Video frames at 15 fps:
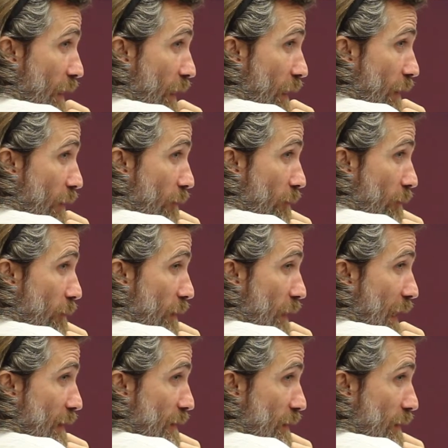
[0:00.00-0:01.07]
we did a freer
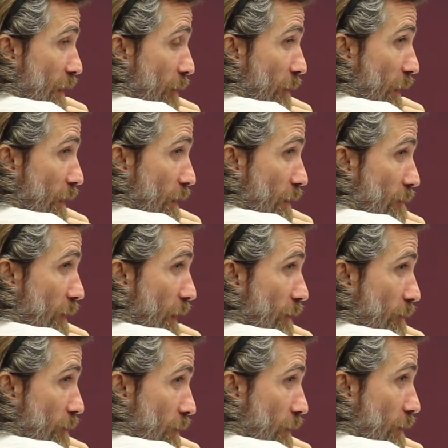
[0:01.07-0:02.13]
practice where they would
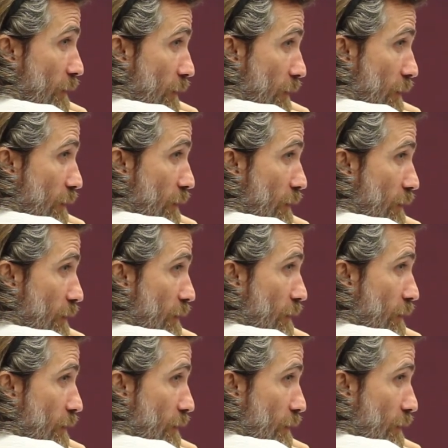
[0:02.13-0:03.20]
discuss
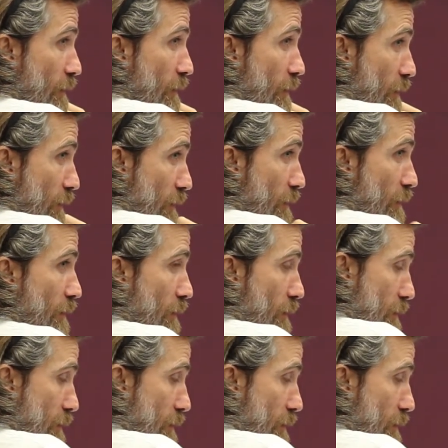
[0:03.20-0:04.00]
their future plans.